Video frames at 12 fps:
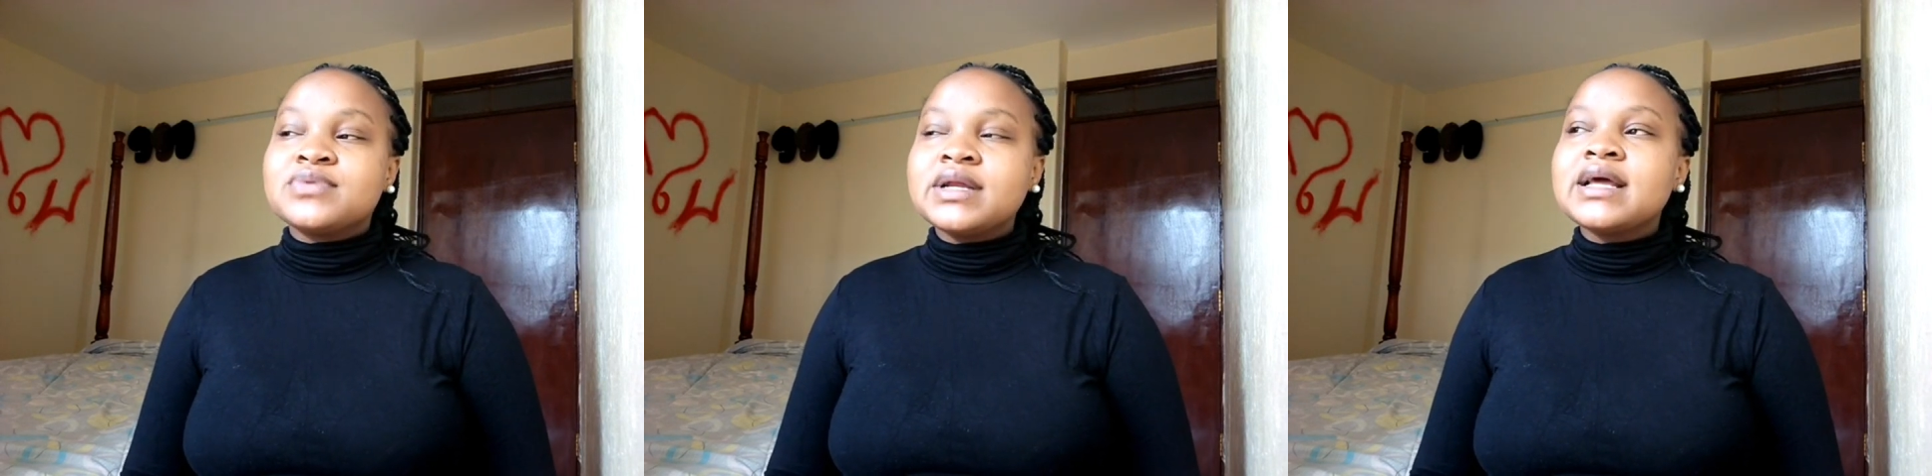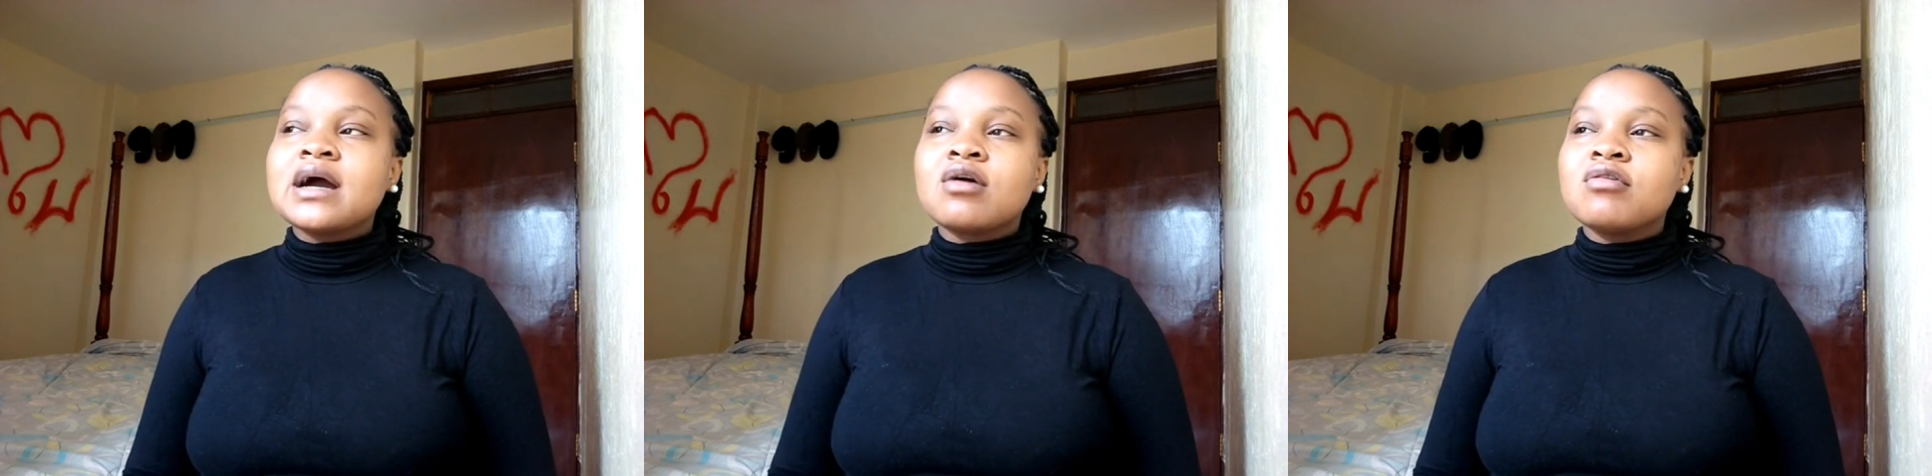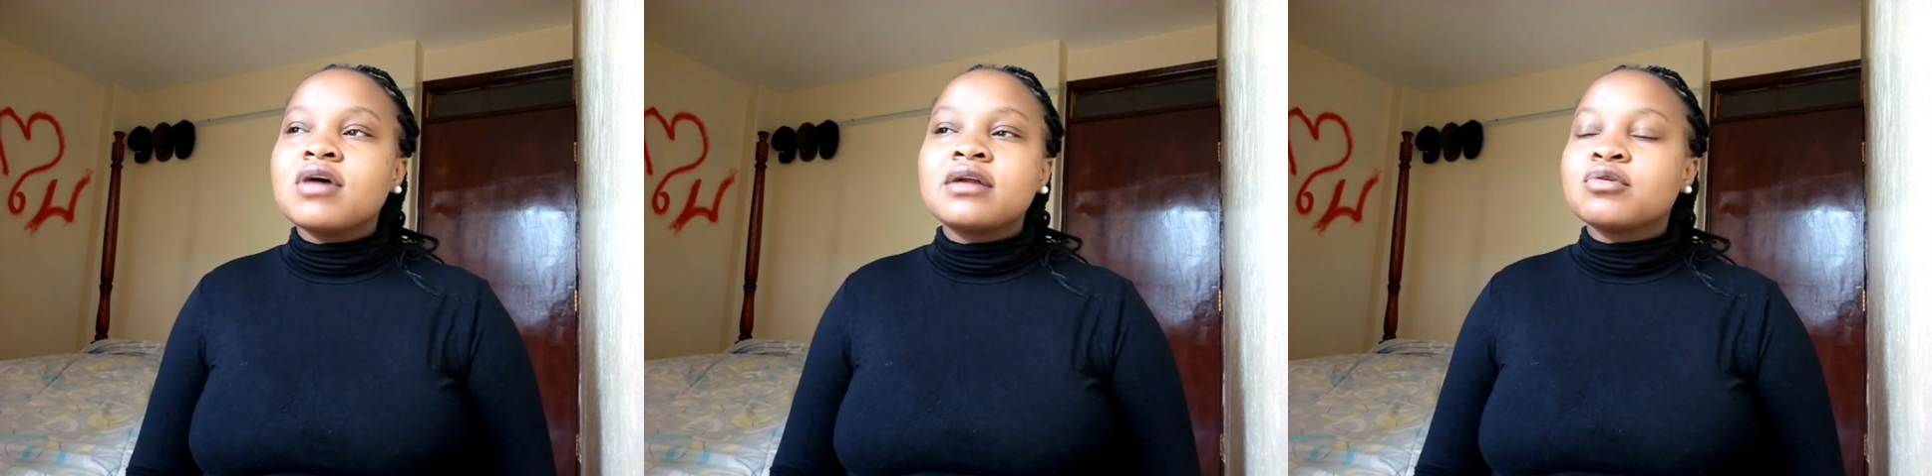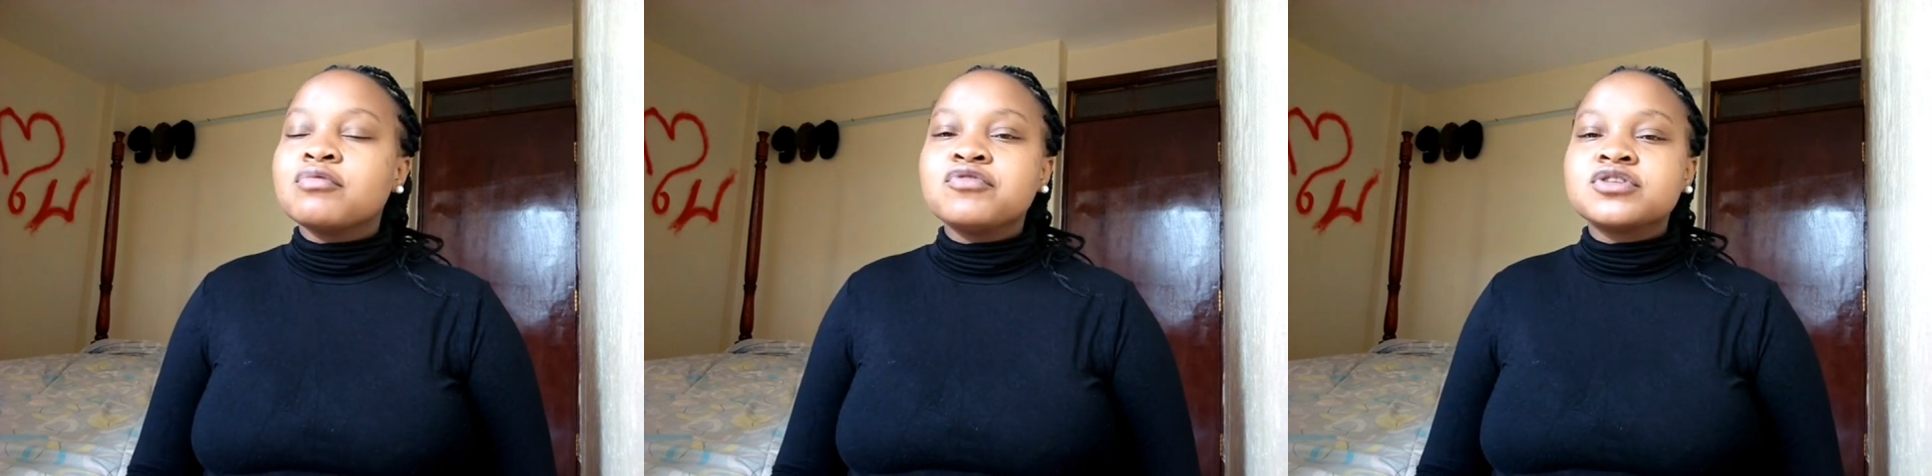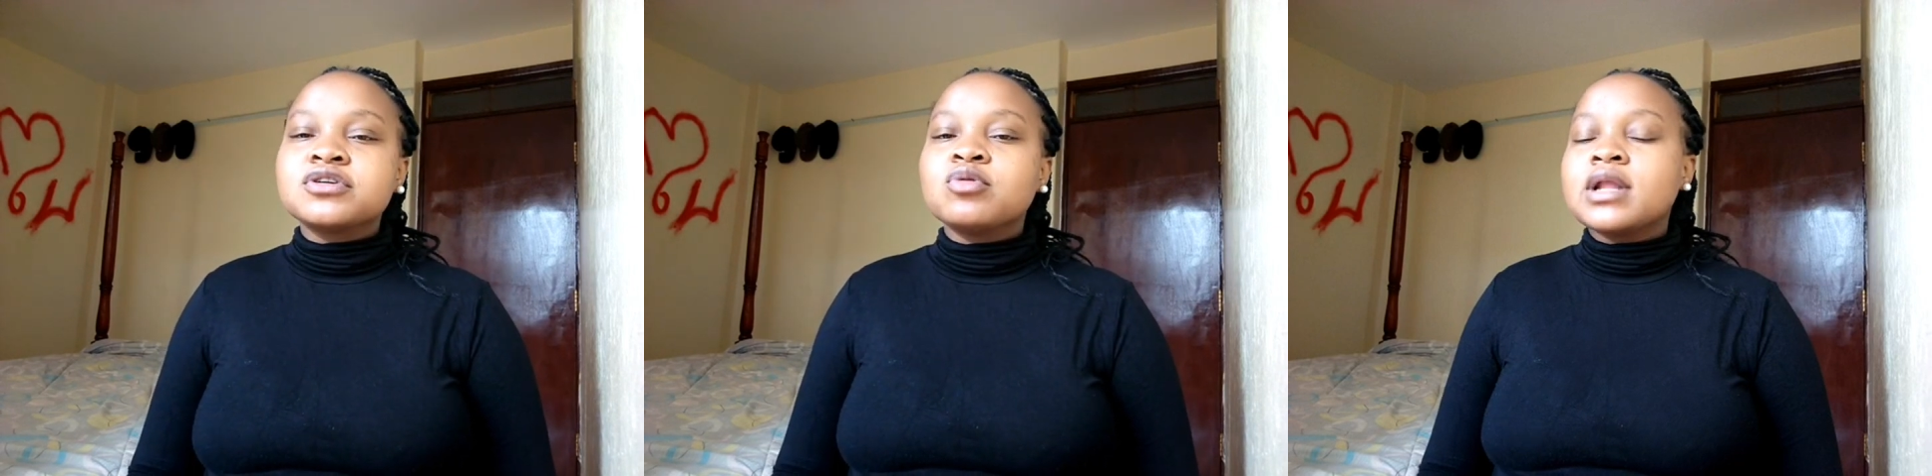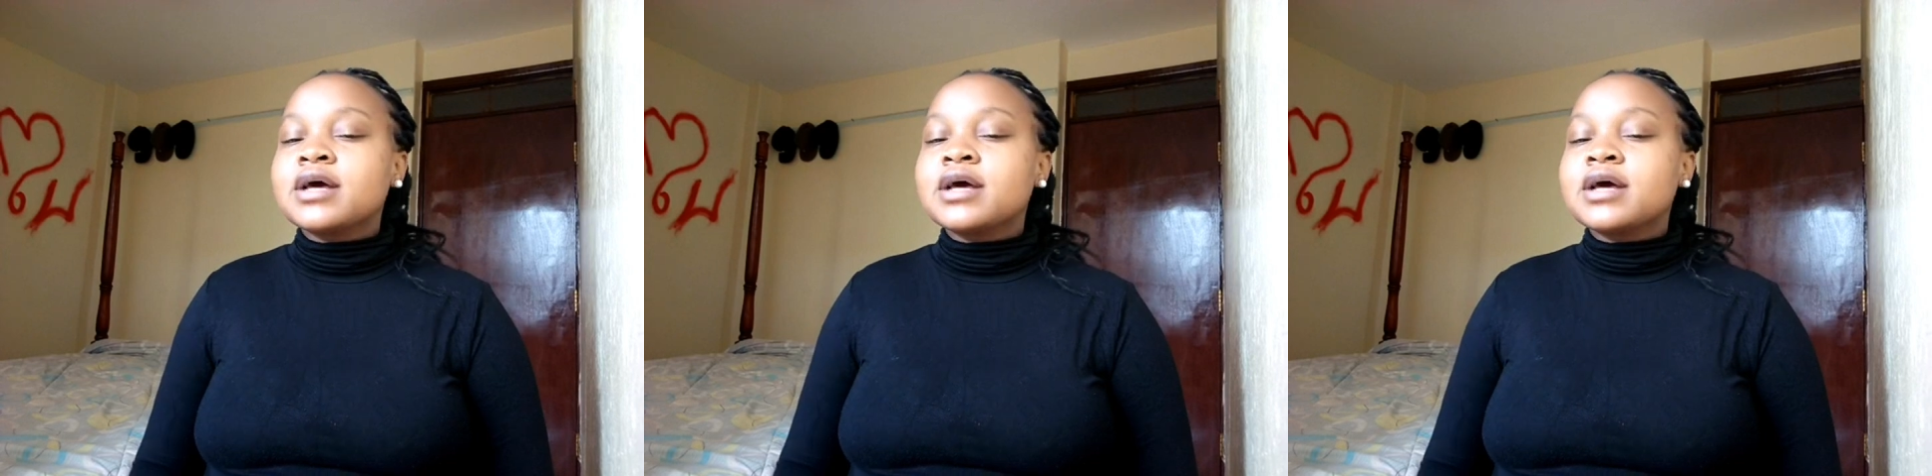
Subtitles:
really uncomfortable.